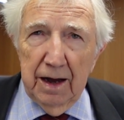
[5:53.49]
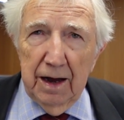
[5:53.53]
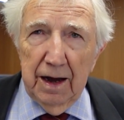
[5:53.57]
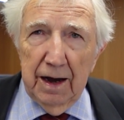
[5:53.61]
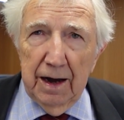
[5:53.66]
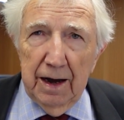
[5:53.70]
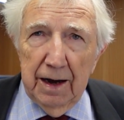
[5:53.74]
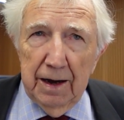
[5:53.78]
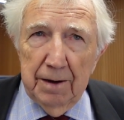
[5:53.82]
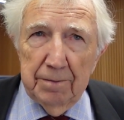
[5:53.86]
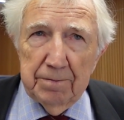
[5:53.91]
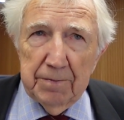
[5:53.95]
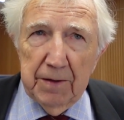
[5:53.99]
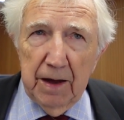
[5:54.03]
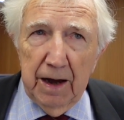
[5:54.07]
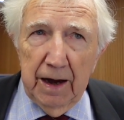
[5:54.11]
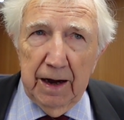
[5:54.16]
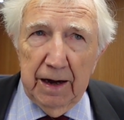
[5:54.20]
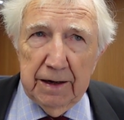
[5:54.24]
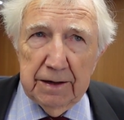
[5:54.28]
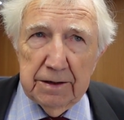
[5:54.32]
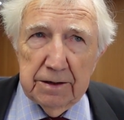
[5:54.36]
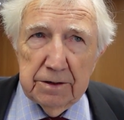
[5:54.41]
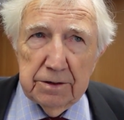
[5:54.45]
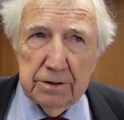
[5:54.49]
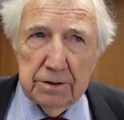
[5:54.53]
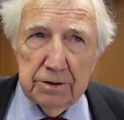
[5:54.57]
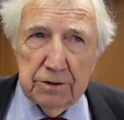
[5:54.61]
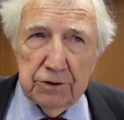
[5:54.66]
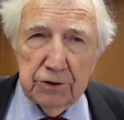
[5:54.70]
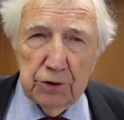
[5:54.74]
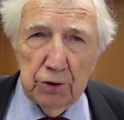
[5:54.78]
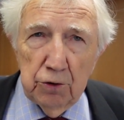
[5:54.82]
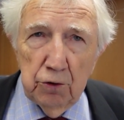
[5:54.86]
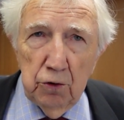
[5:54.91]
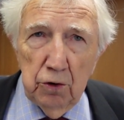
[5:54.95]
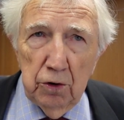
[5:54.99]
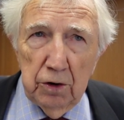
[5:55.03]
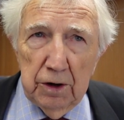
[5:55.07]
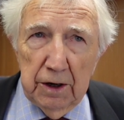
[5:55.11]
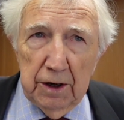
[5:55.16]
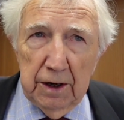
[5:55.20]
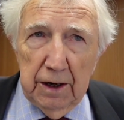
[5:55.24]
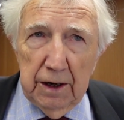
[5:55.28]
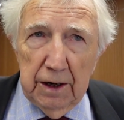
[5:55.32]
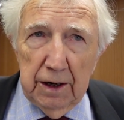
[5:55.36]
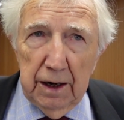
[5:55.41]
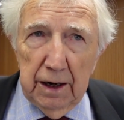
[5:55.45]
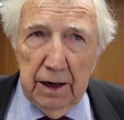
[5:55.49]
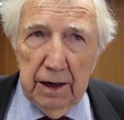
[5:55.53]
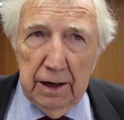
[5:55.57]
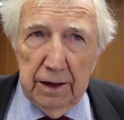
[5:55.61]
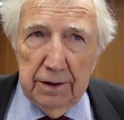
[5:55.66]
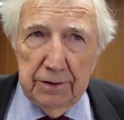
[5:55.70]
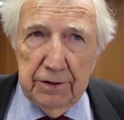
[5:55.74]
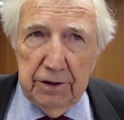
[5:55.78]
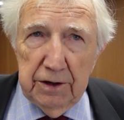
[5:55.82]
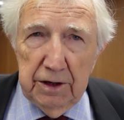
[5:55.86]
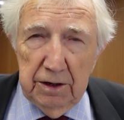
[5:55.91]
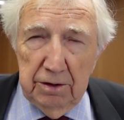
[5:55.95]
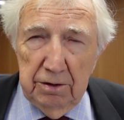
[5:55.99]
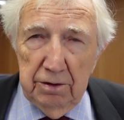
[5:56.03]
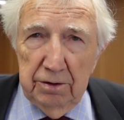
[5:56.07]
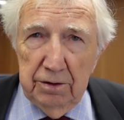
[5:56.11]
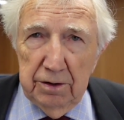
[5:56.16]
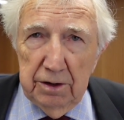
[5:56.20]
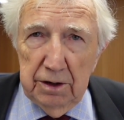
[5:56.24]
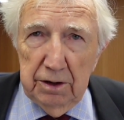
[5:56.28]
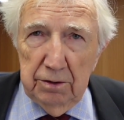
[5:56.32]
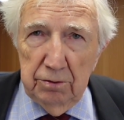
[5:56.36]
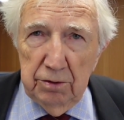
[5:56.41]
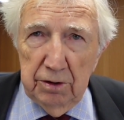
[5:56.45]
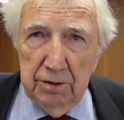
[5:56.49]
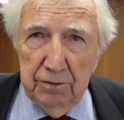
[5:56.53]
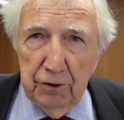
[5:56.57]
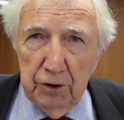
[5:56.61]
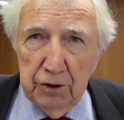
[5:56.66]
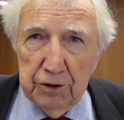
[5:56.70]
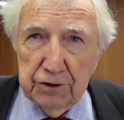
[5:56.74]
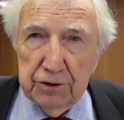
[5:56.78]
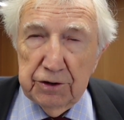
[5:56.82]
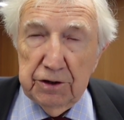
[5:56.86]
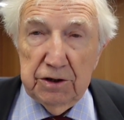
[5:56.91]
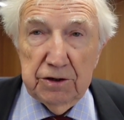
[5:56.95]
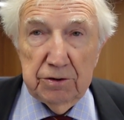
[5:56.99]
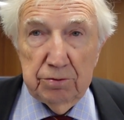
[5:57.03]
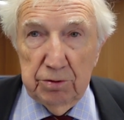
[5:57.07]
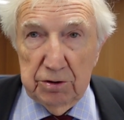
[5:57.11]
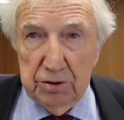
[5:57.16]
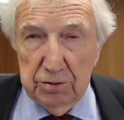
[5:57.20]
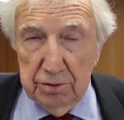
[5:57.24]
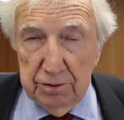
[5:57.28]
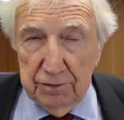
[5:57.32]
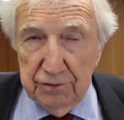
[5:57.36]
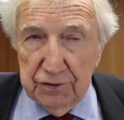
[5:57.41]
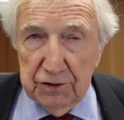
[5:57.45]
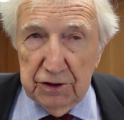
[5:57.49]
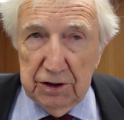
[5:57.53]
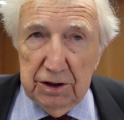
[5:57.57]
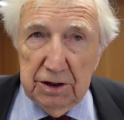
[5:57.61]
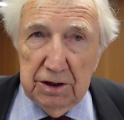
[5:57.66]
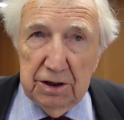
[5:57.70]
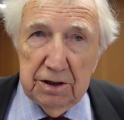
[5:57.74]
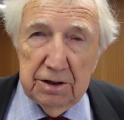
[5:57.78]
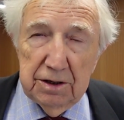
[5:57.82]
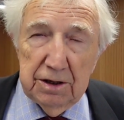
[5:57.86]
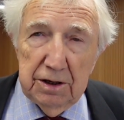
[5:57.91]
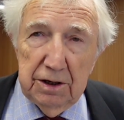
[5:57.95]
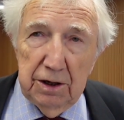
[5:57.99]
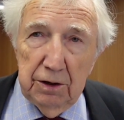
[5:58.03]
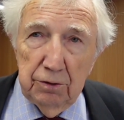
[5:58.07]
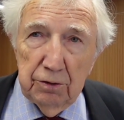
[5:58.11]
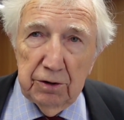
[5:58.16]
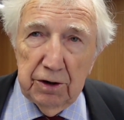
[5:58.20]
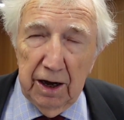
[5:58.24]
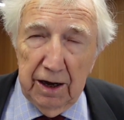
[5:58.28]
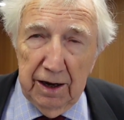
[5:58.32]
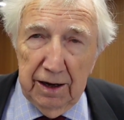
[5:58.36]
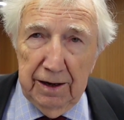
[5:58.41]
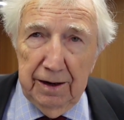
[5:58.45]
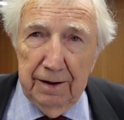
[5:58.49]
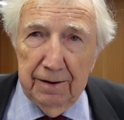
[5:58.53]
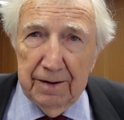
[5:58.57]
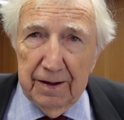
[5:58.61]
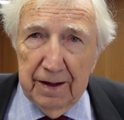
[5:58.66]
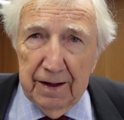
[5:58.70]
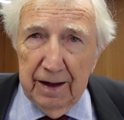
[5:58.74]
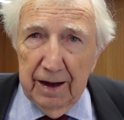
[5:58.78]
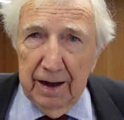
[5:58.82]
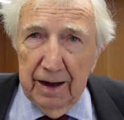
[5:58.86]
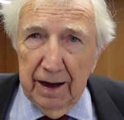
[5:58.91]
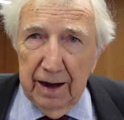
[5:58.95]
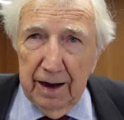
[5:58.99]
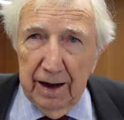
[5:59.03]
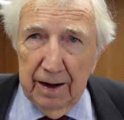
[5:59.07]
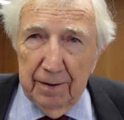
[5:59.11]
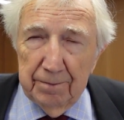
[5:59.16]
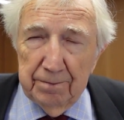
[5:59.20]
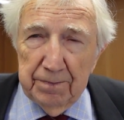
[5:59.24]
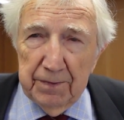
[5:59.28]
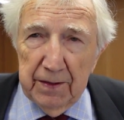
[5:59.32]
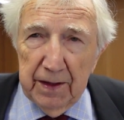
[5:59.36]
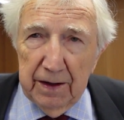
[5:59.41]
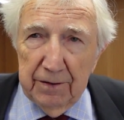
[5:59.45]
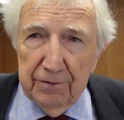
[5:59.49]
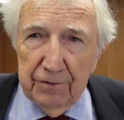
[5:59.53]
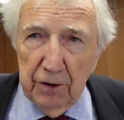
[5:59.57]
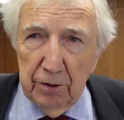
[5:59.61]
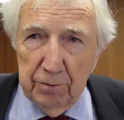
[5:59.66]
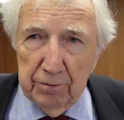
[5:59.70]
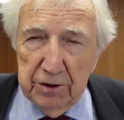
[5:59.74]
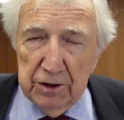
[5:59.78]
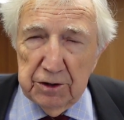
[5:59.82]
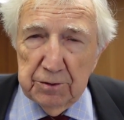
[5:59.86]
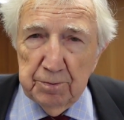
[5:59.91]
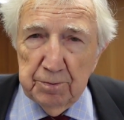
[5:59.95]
And so the universities which we've seen in the UK, from this